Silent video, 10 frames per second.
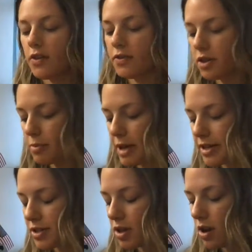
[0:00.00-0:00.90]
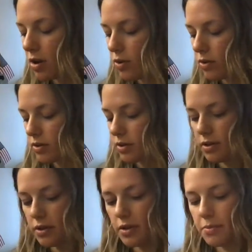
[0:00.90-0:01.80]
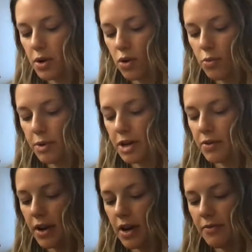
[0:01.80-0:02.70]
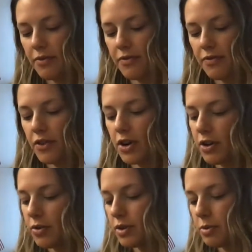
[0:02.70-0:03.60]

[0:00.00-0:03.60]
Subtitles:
off a little bit, so I'm going to open it right up for you.